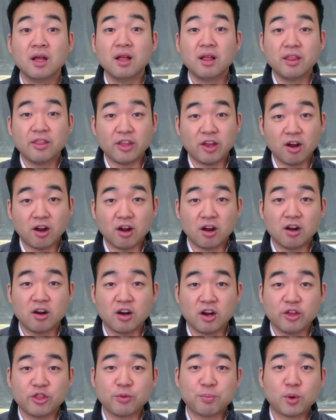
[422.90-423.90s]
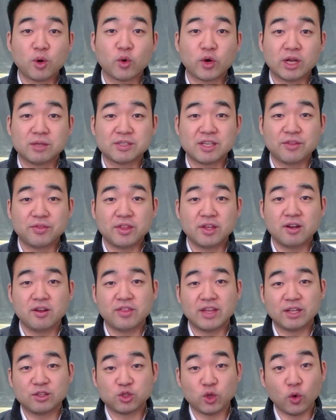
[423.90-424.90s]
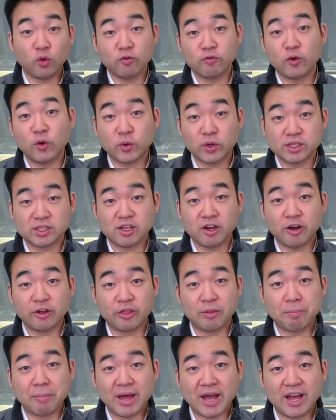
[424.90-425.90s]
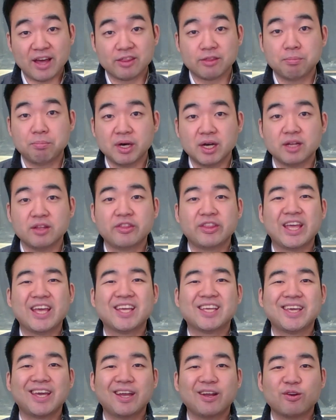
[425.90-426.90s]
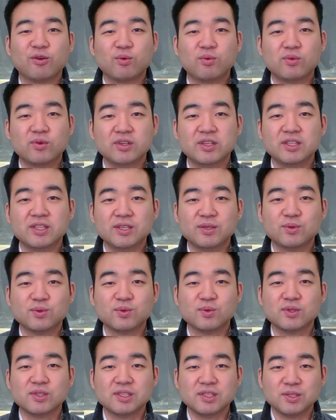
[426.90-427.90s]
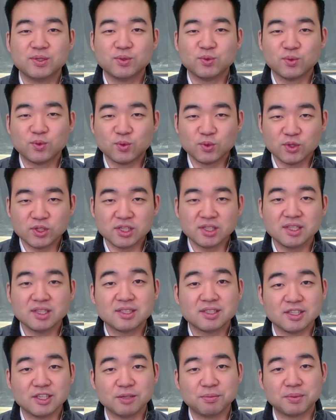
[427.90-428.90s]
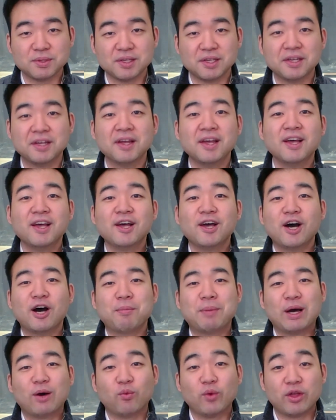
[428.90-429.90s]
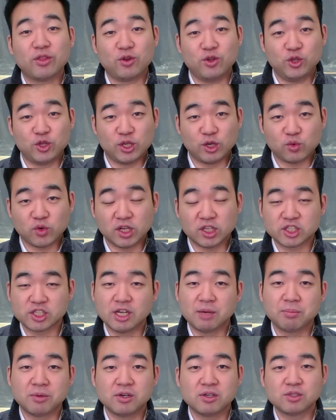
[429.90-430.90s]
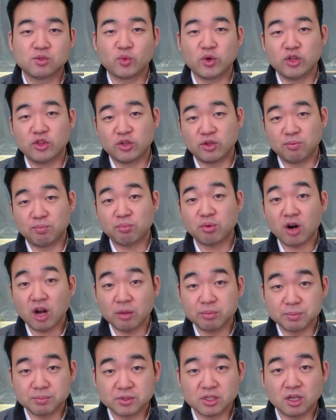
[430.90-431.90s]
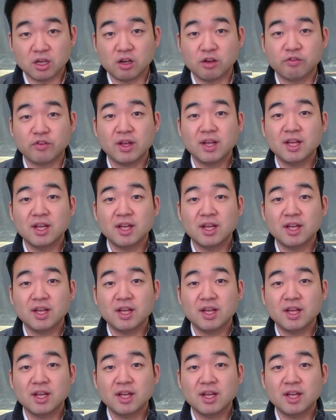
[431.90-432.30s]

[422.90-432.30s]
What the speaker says: There are other programs out there that don't focus on the math, but they care really, really, really deeply about whether you can crunch numbers, whether you can problem solve,